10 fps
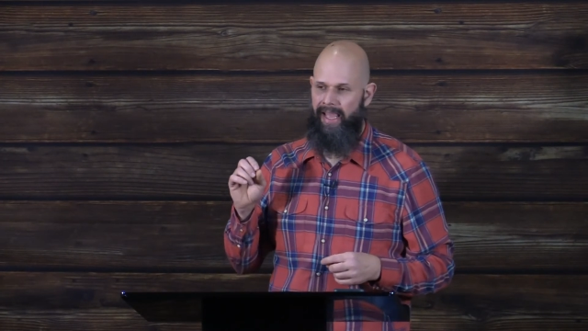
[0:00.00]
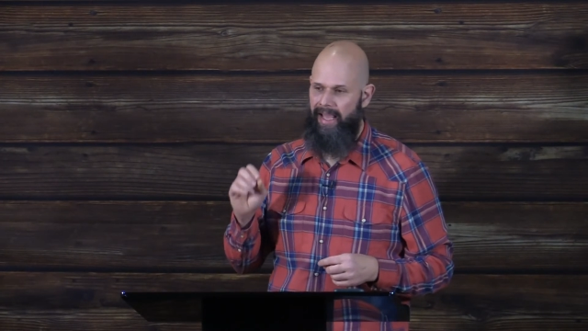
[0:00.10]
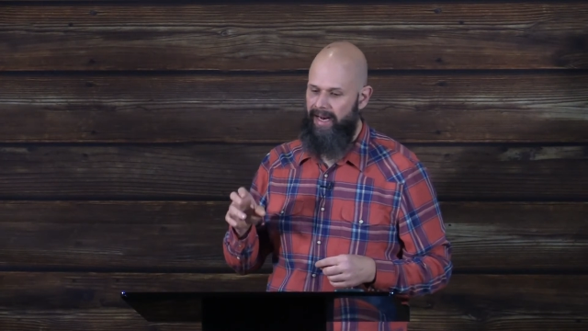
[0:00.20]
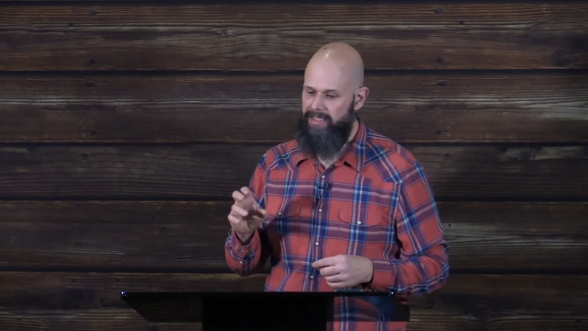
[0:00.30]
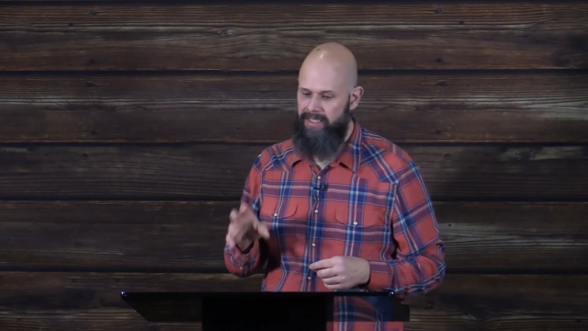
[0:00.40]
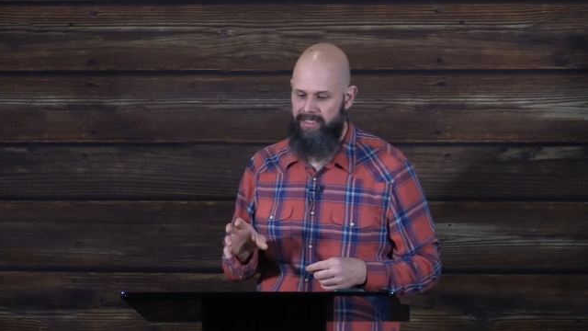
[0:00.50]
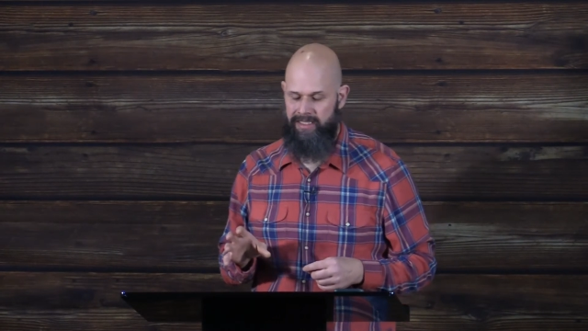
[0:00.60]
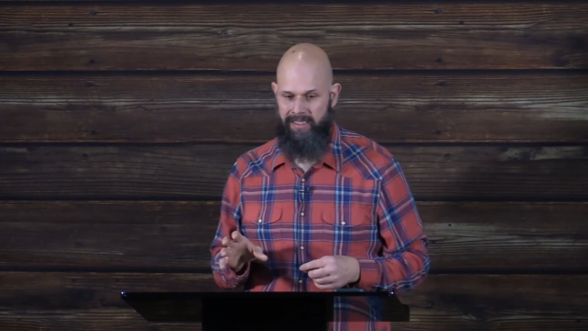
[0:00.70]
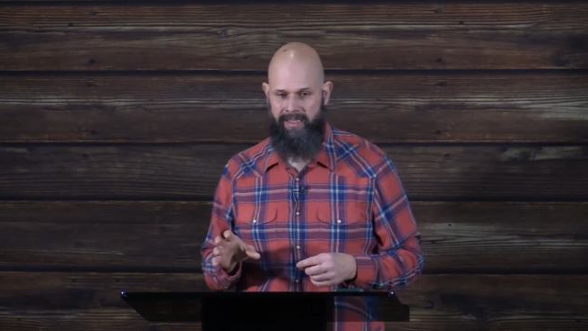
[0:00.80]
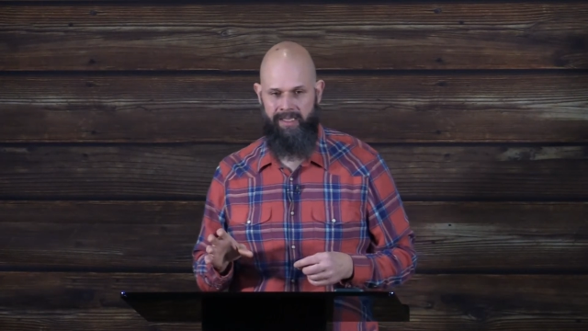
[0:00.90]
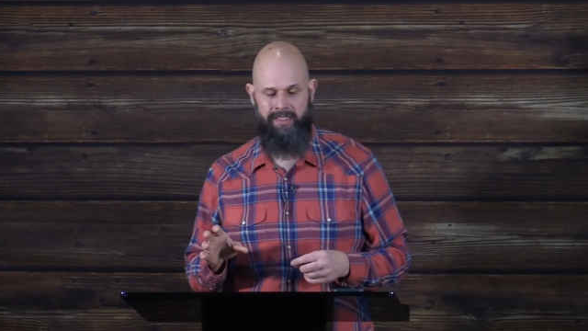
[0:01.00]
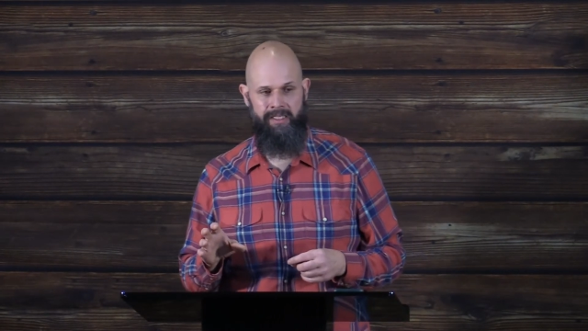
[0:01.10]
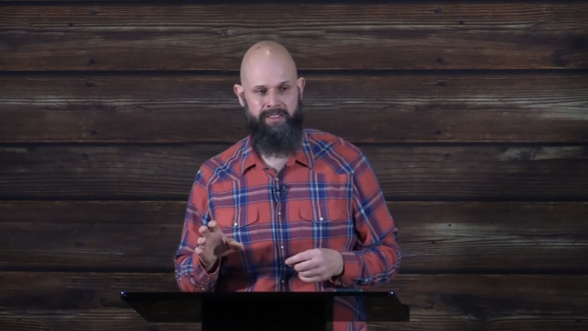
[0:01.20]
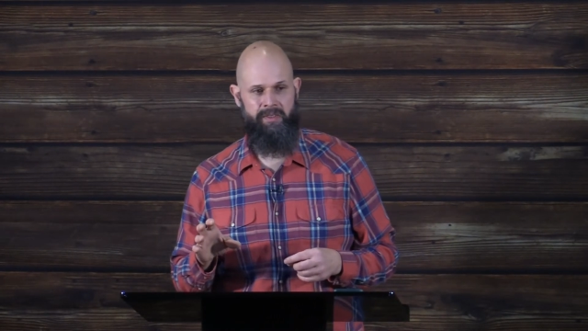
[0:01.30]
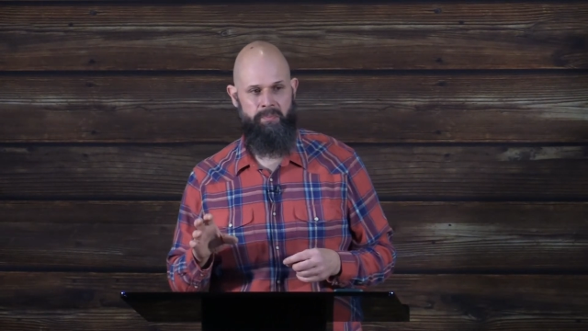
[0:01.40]
And I just think that is
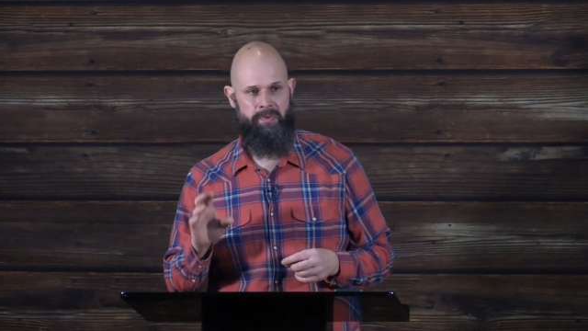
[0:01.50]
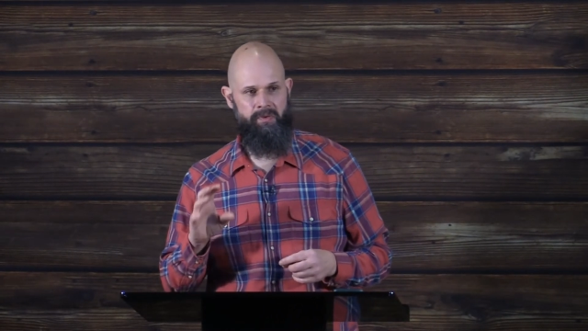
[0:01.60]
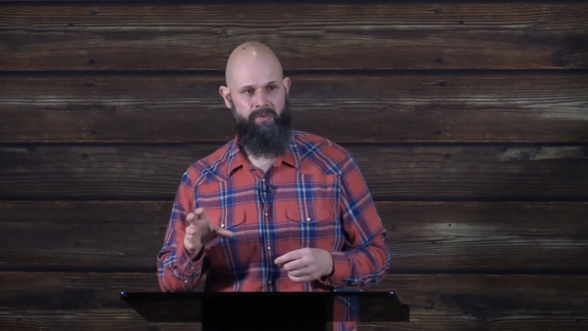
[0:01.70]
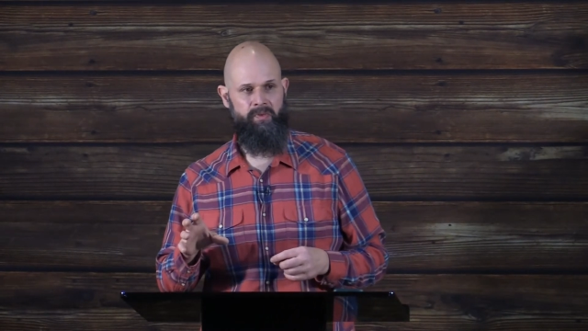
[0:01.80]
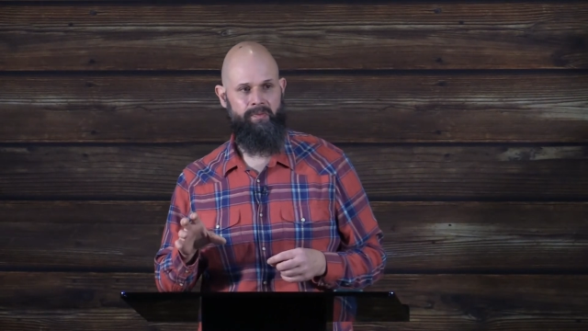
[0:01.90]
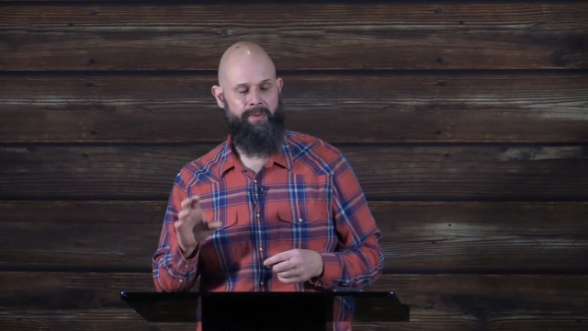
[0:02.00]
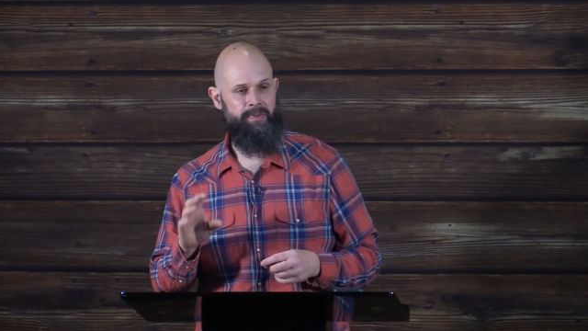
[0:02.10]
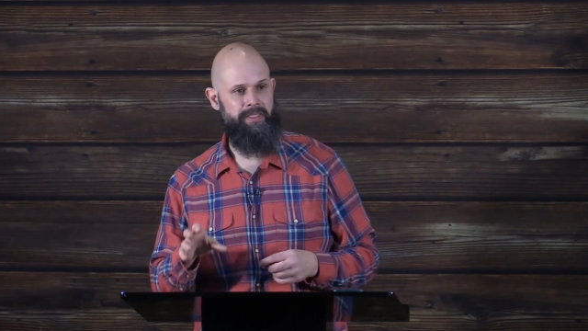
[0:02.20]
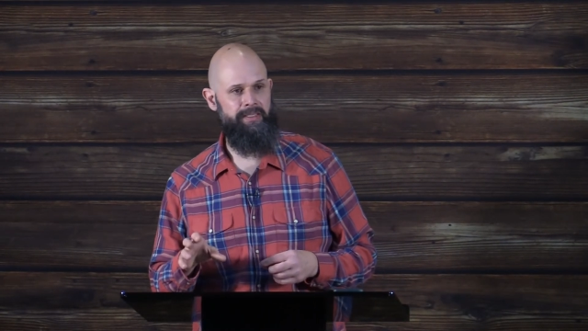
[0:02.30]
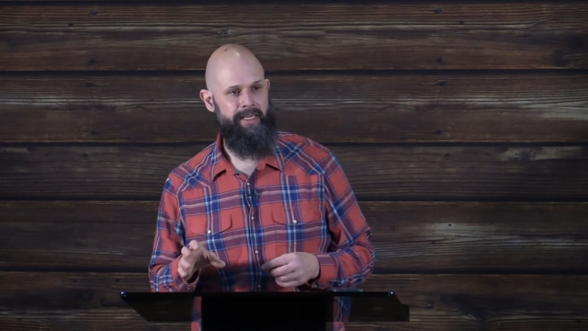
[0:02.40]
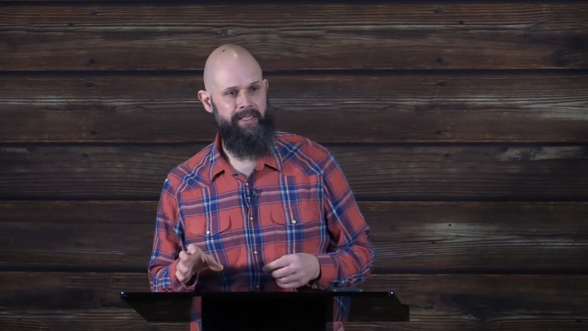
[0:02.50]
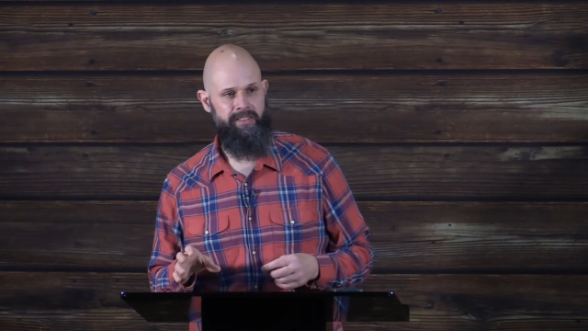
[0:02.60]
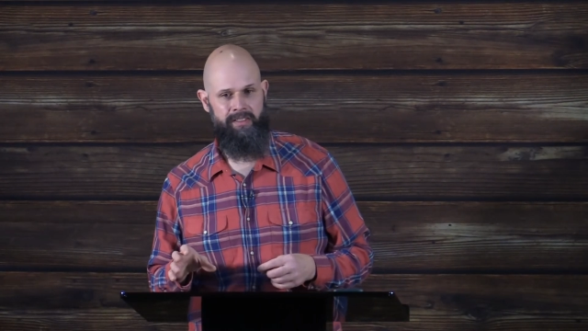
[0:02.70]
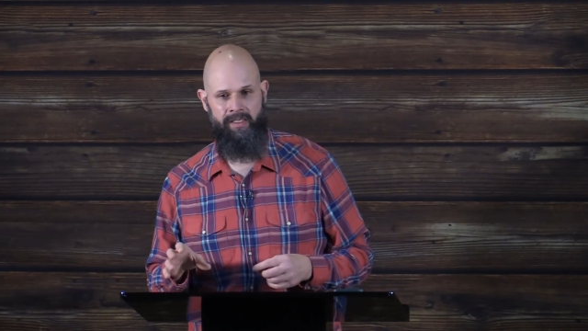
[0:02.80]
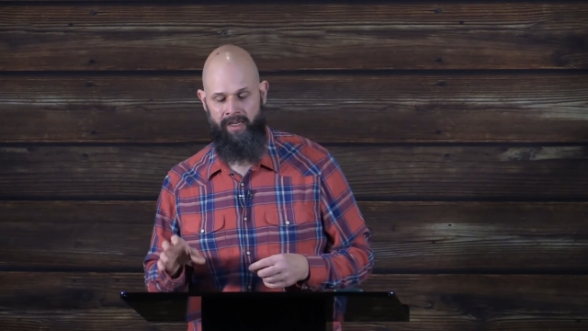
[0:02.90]
such a beautiful
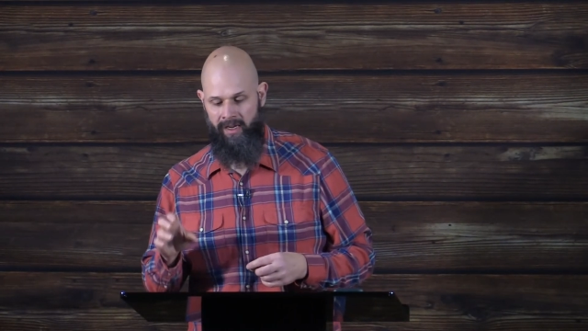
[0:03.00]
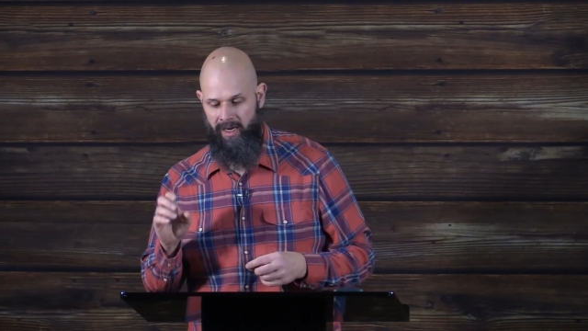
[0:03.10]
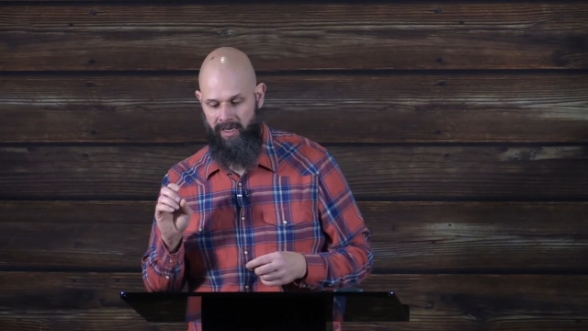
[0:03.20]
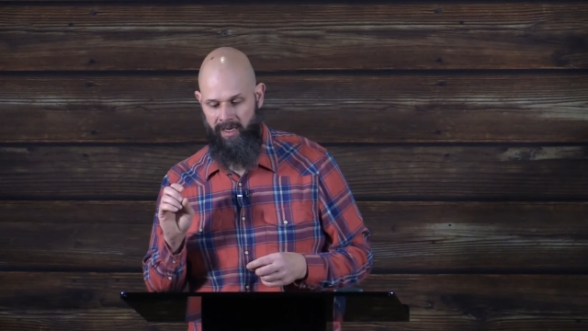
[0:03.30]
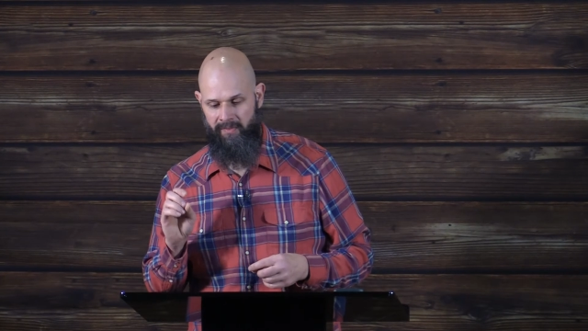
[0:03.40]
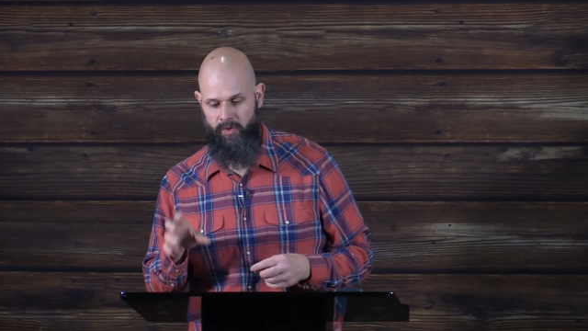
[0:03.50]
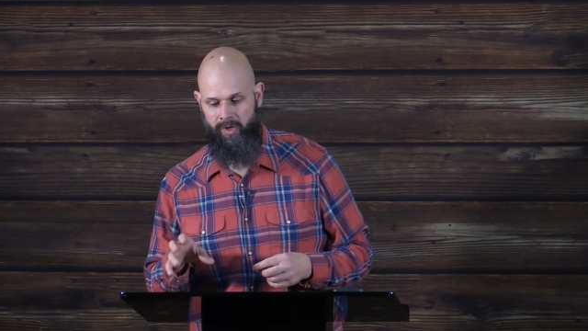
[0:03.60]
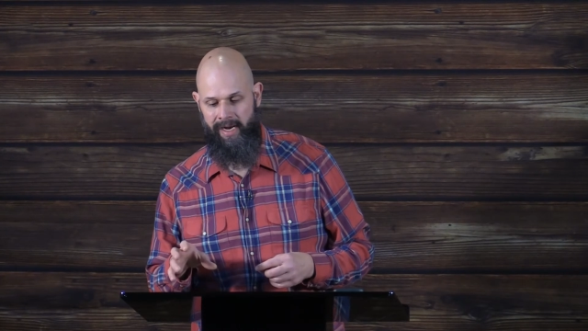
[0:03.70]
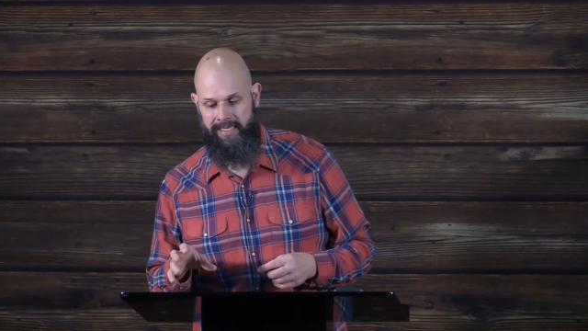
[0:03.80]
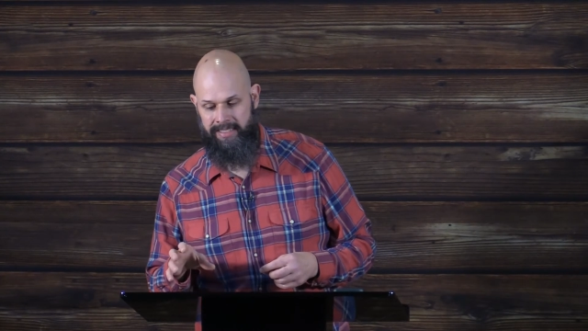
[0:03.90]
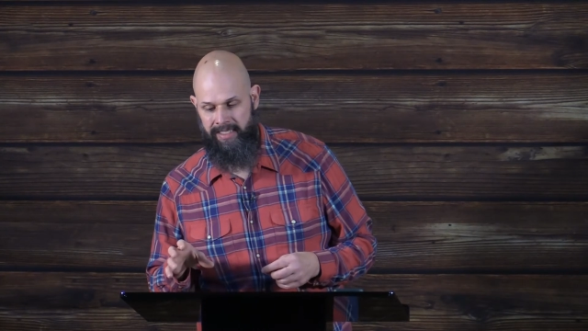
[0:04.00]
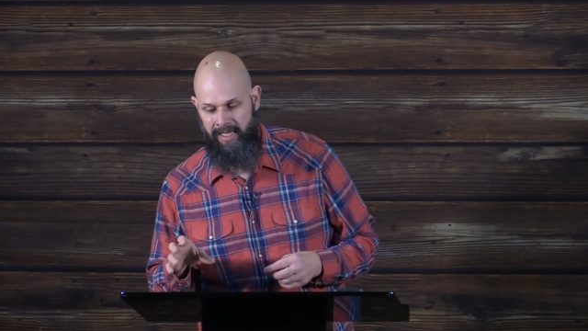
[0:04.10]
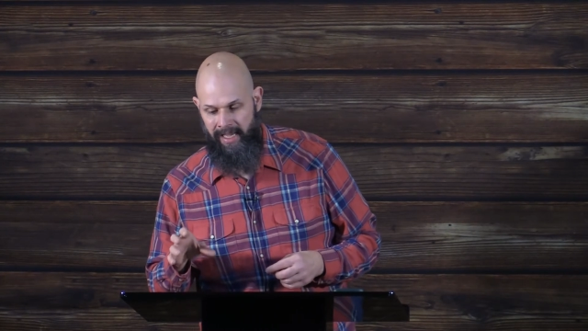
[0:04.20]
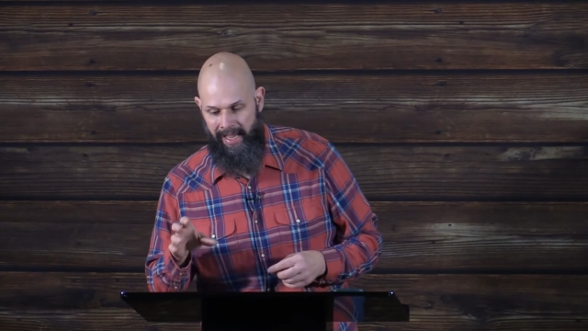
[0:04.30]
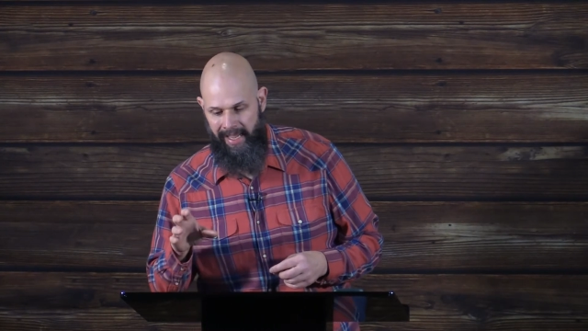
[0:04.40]
representation uh, of Christ
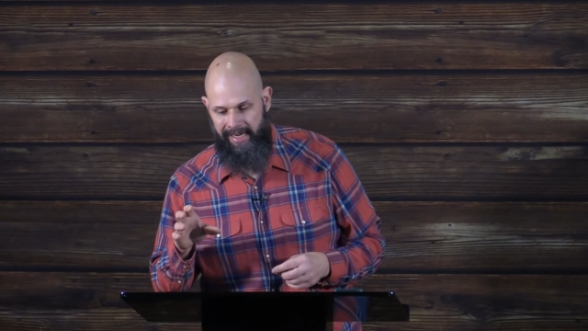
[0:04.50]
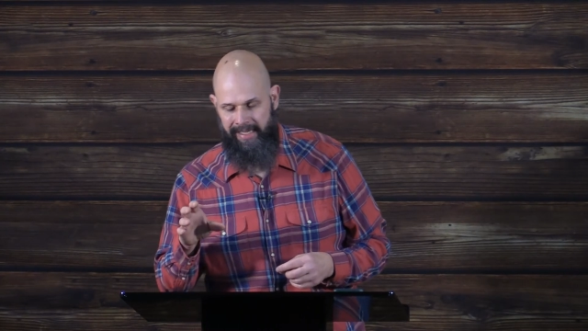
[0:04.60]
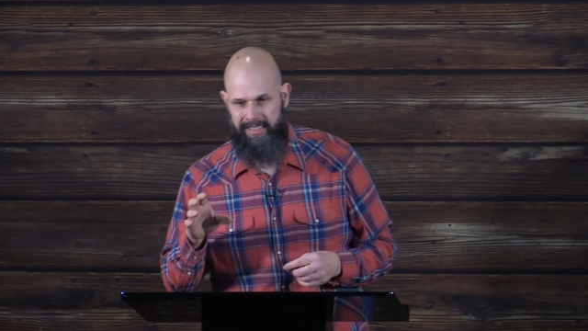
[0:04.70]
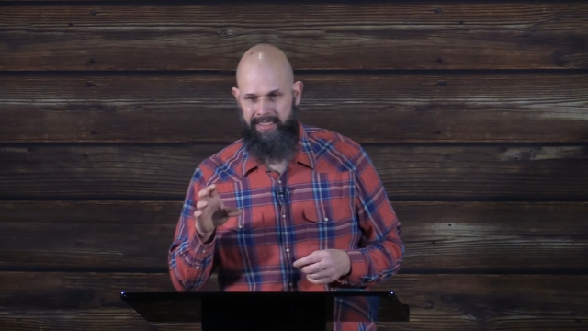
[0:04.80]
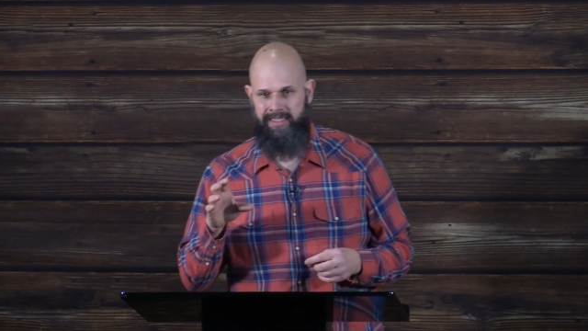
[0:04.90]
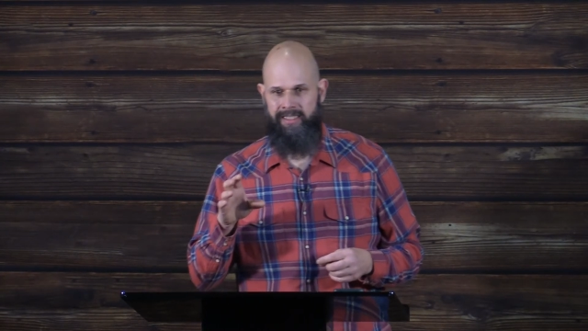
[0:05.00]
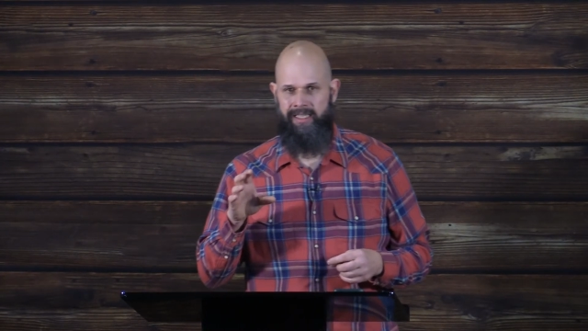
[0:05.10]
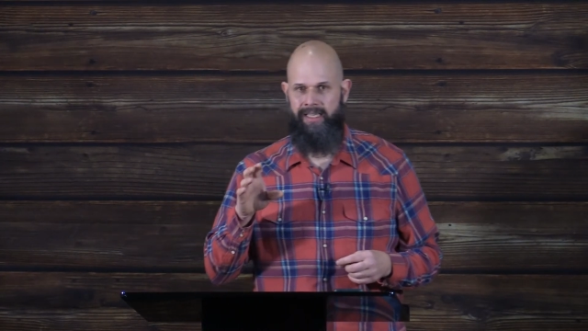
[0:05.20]
and it's